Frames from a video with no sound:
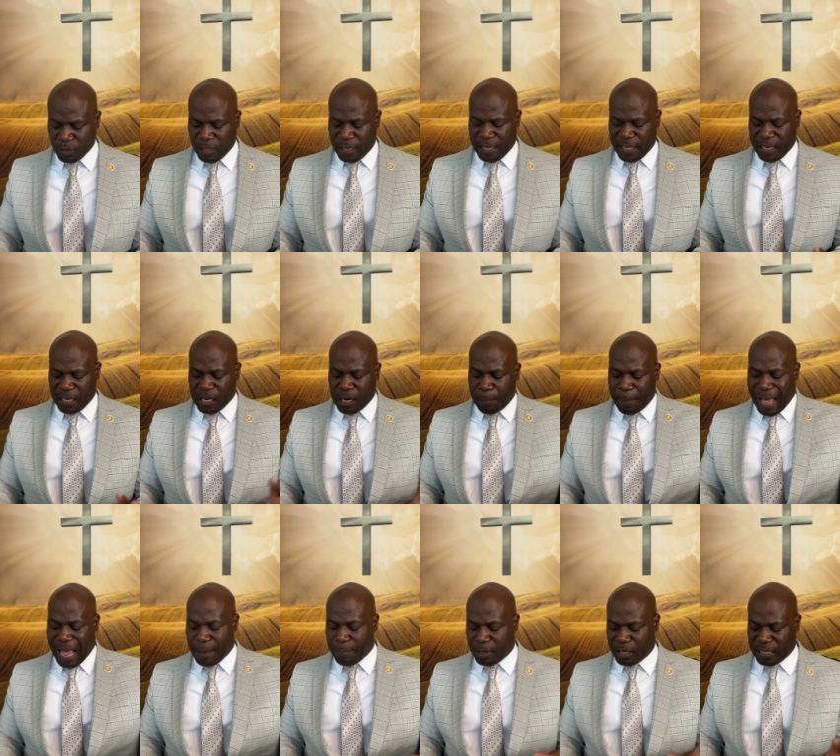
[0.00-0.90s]
And then the
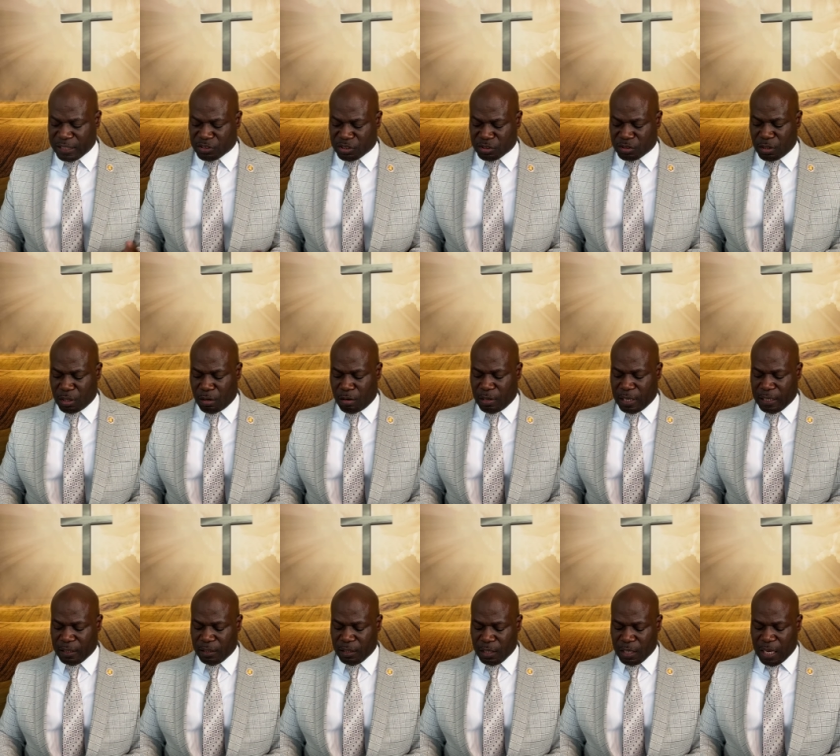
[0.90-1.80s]
Bible lets us know
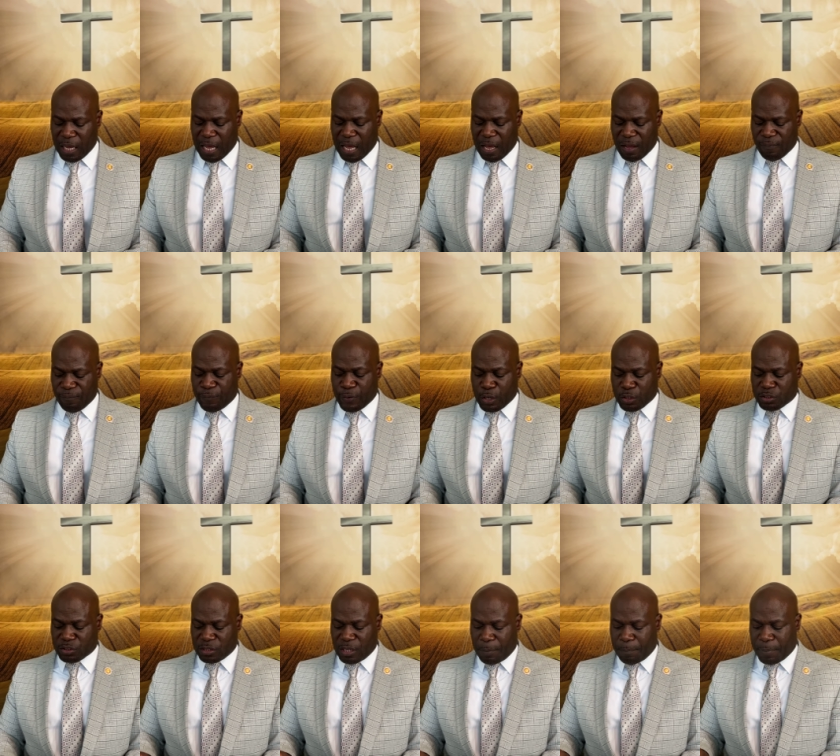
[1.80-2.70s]
in uh,
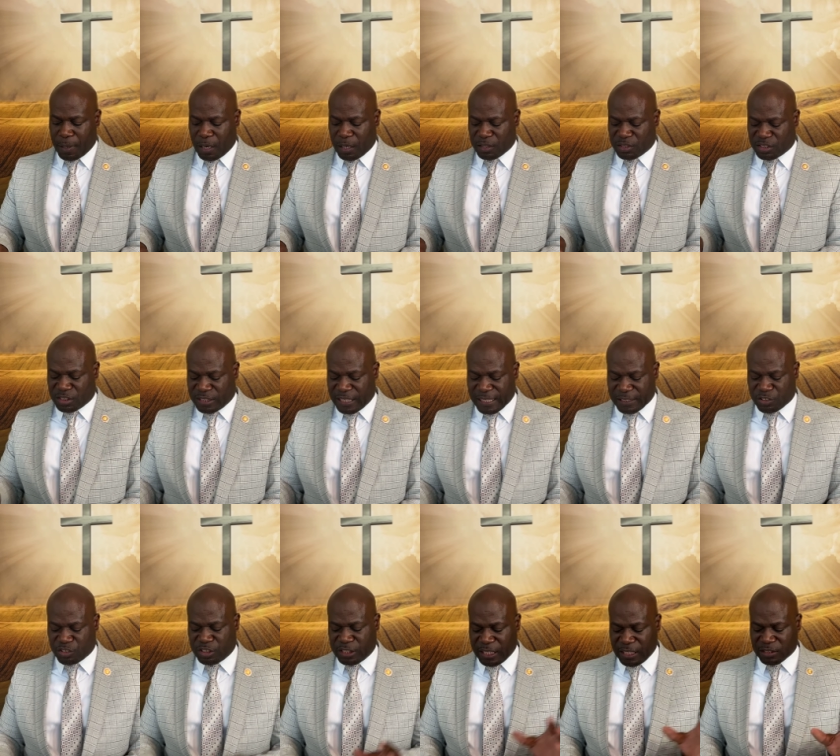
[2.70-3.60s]
verse number
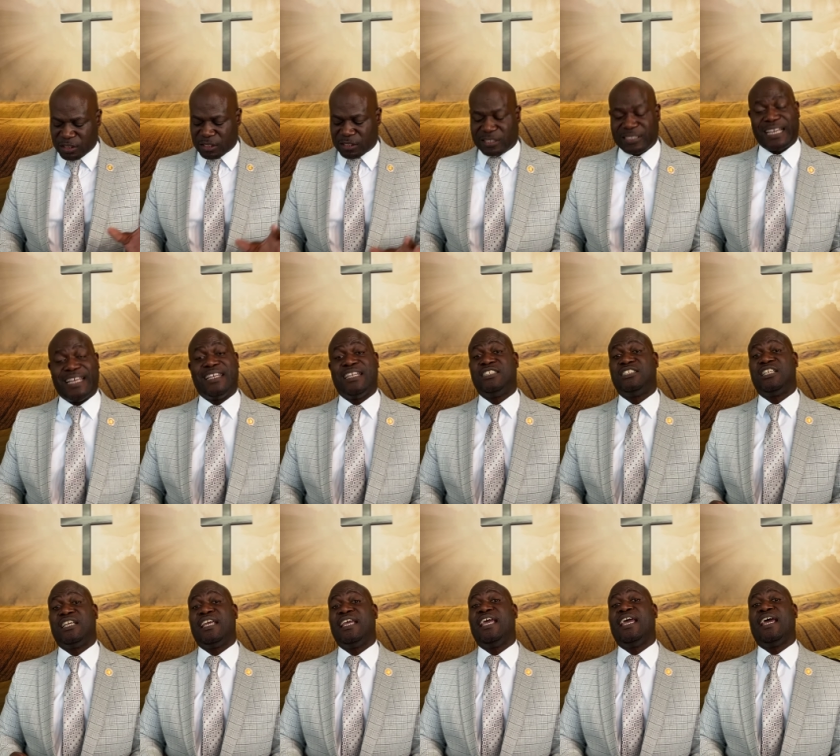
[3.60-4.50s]
six, Jesus said, Did
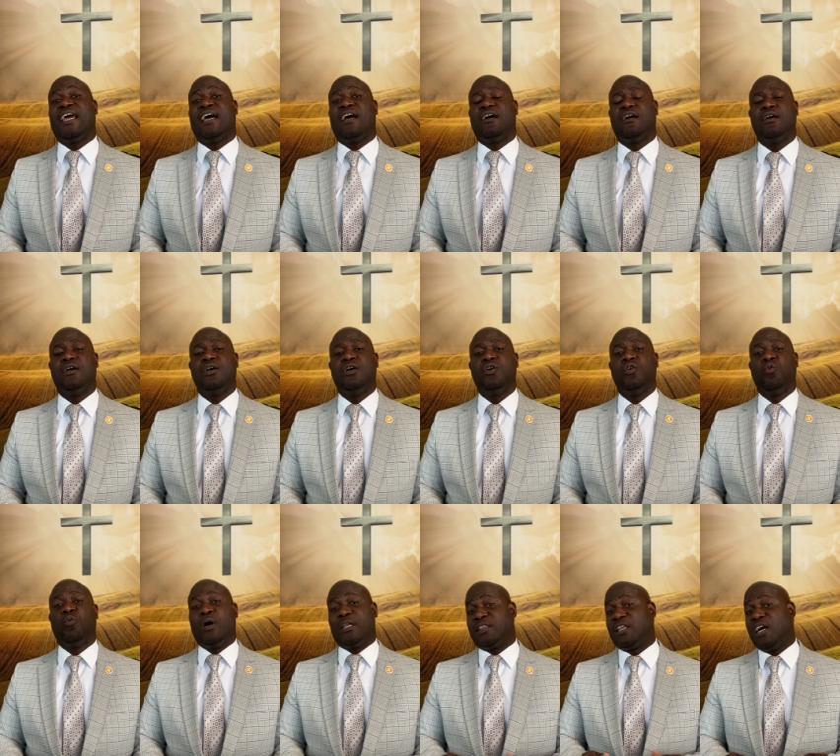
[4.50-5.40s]
you hear
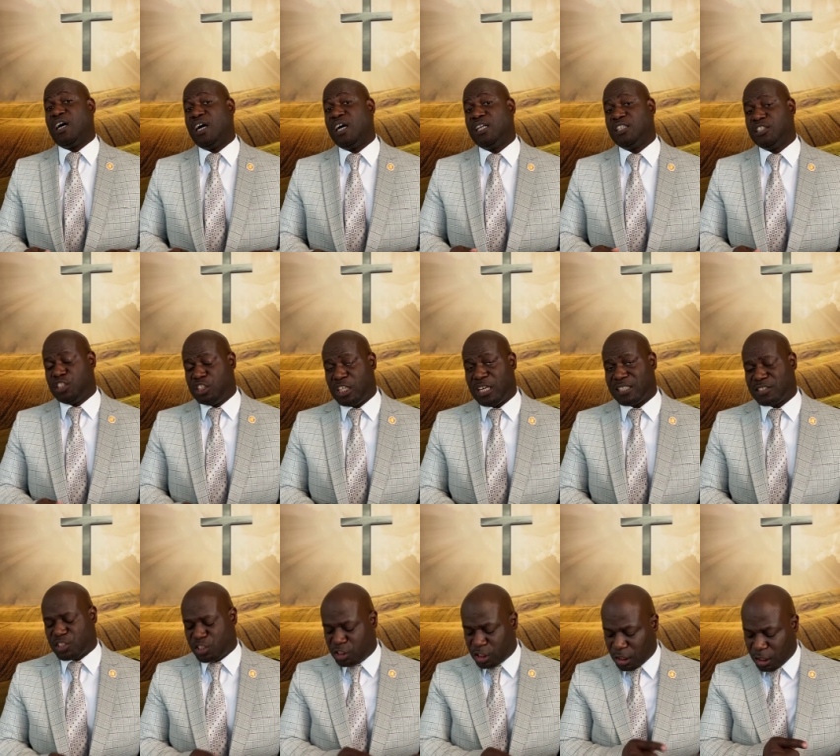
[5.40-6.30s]
what the
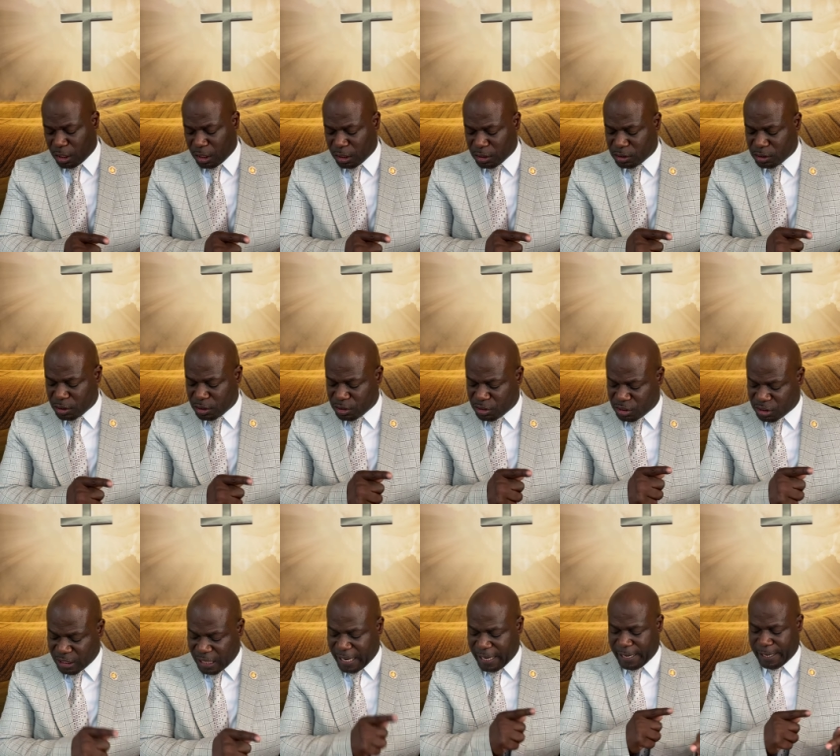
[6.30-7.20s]
unjust judge
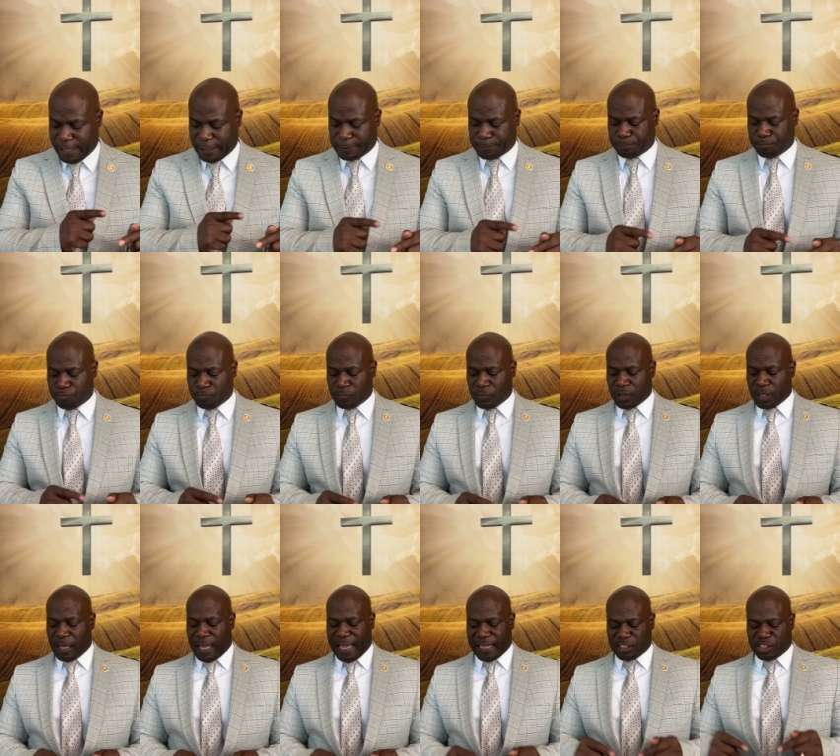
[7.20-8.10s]
said?
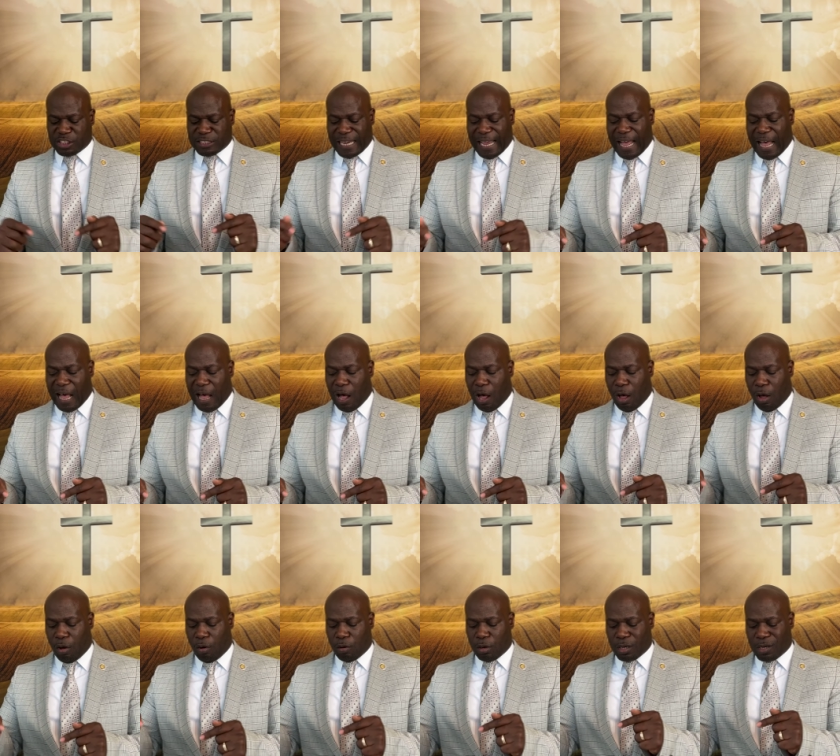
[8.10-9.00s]
And
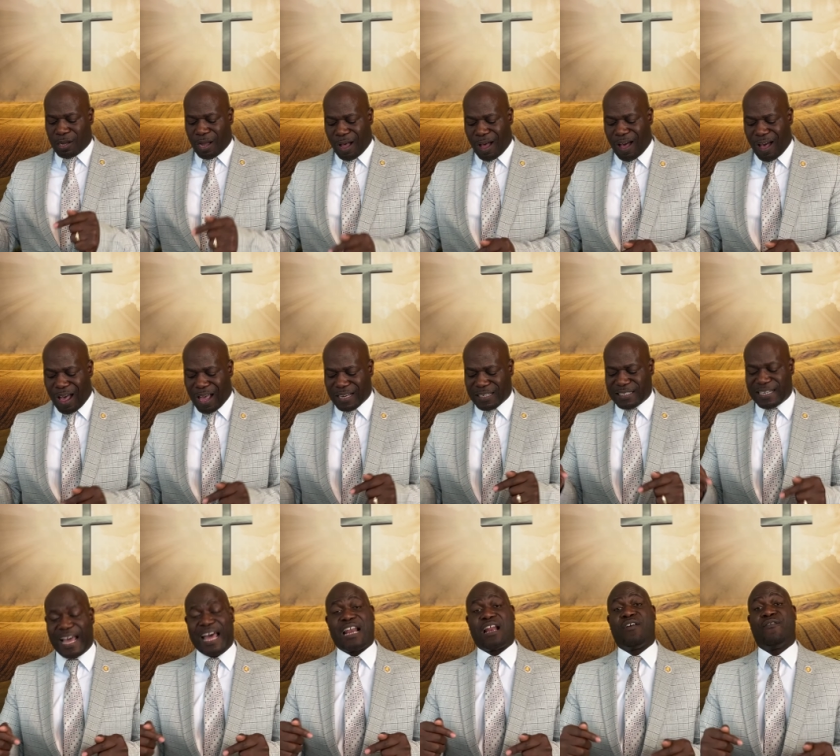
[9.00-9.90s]
shall God
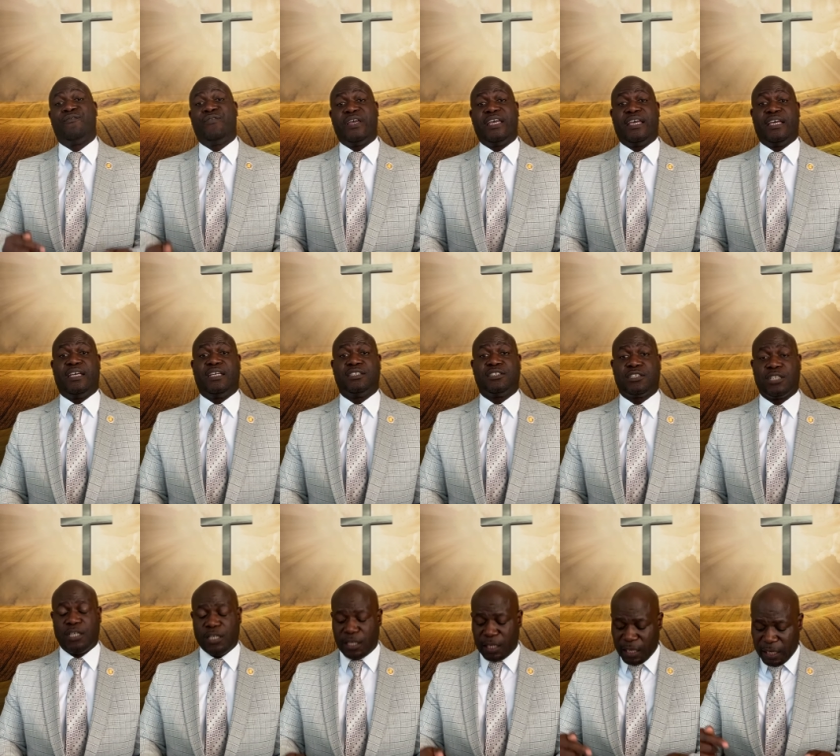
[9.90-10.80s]
not
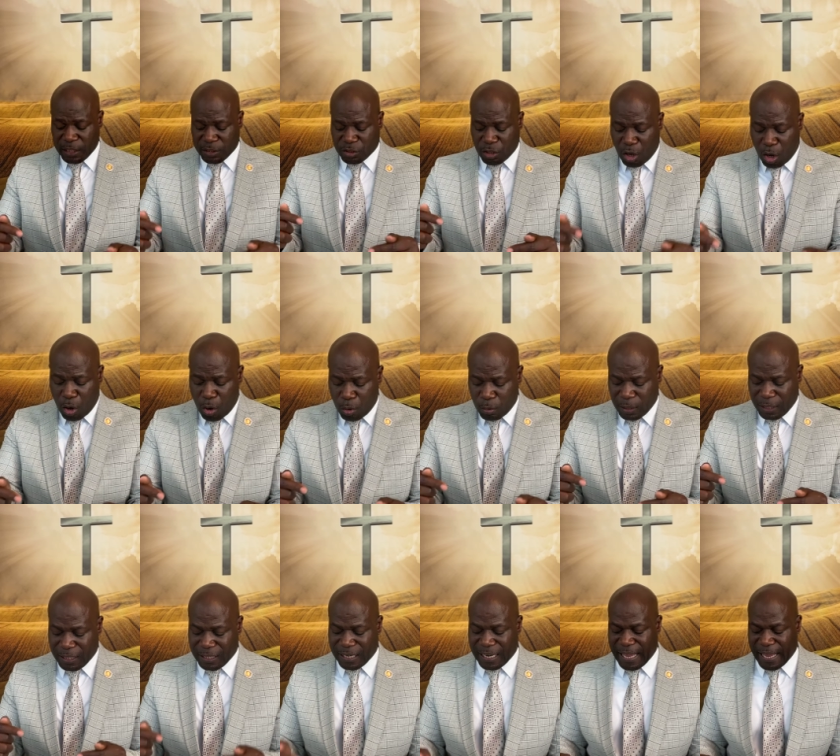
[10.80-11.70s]
avenge his own
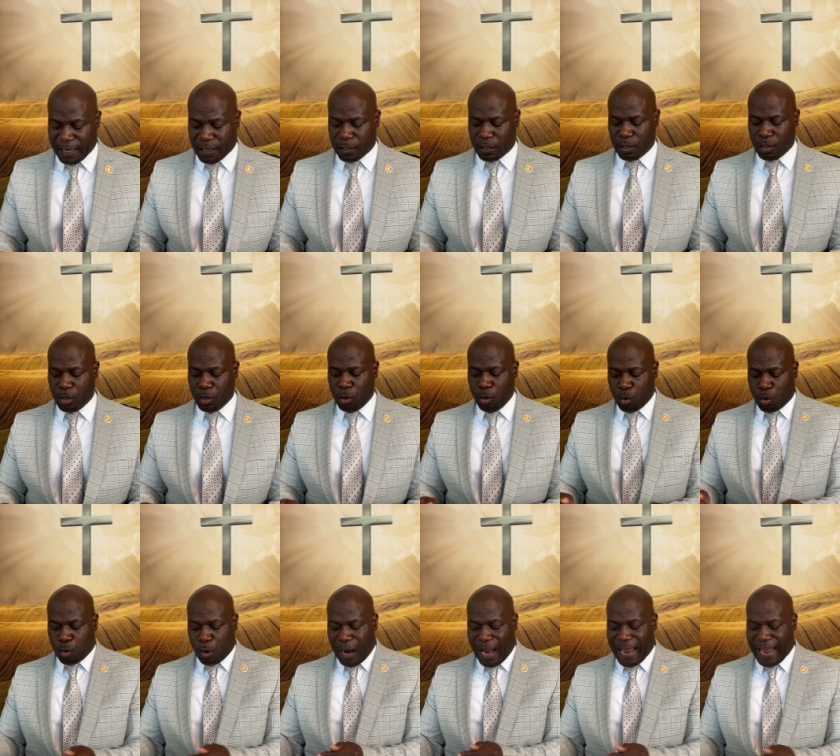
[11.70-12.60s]
elect who
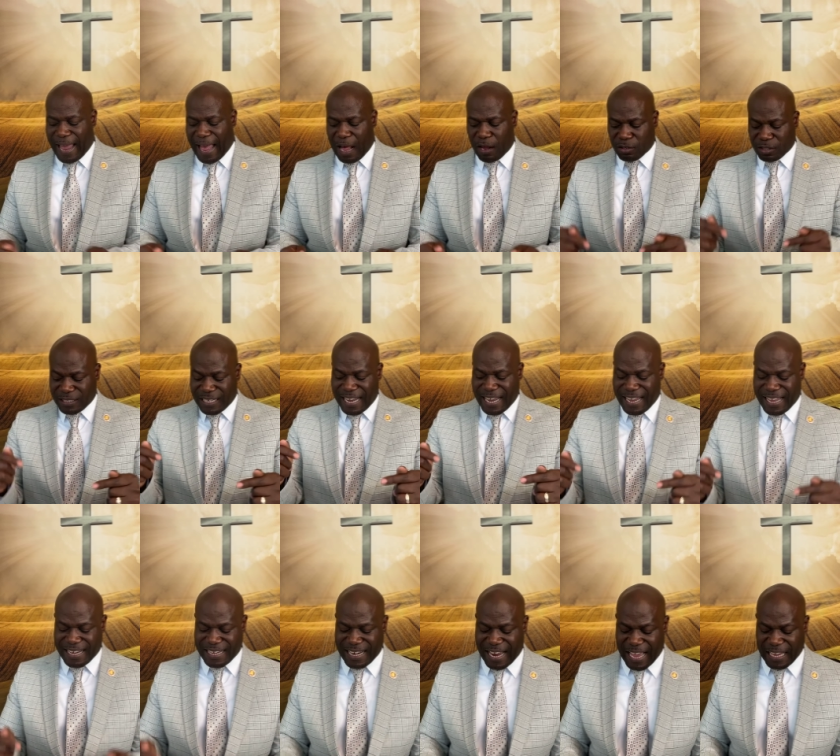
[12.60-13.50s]
cry out day
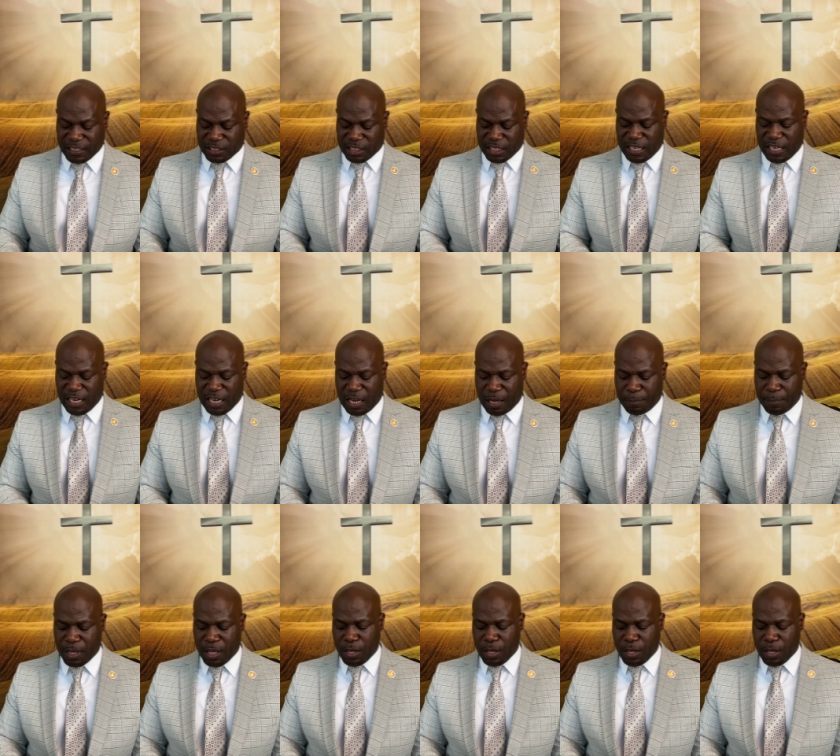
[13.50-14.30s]
and night to him,